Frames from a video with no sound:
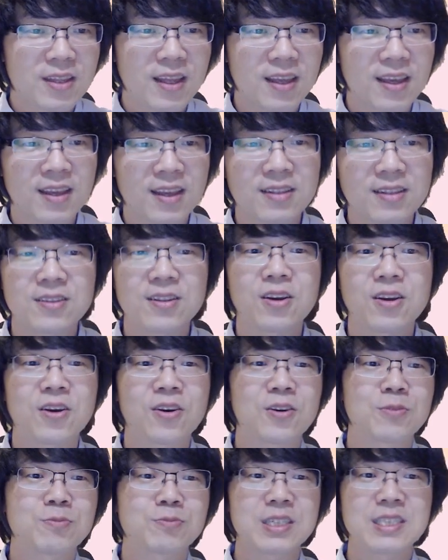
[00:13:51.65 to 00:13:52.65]
Then
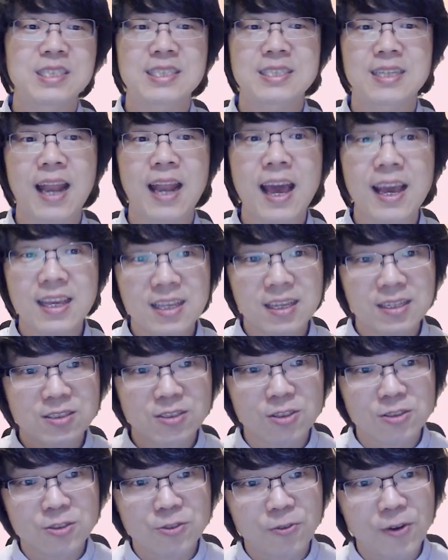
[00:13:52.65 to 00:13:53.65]
please like and
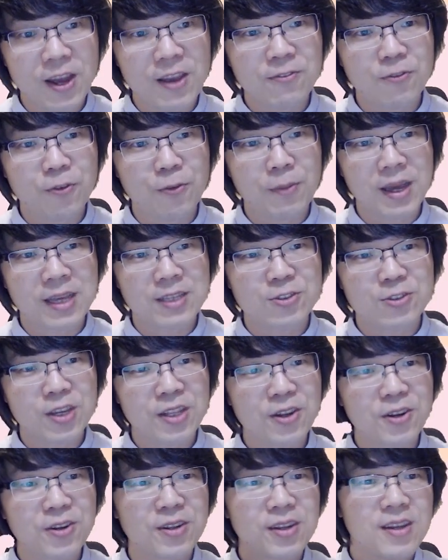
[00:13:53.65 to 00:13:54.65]
subscribe for my
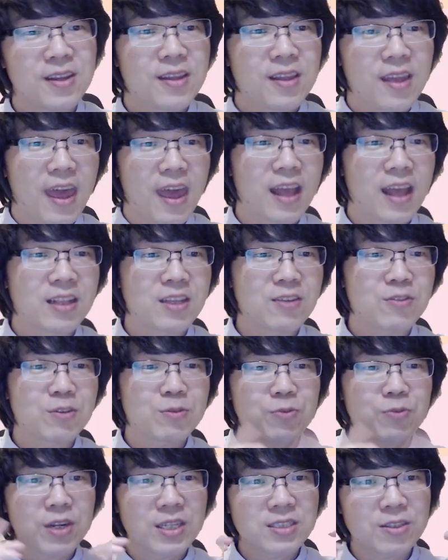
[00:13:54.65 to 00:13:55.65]
channel and
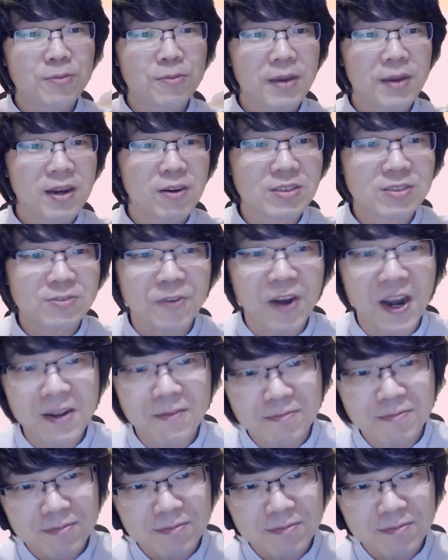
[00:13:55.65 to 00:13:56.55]
even press the bell as well.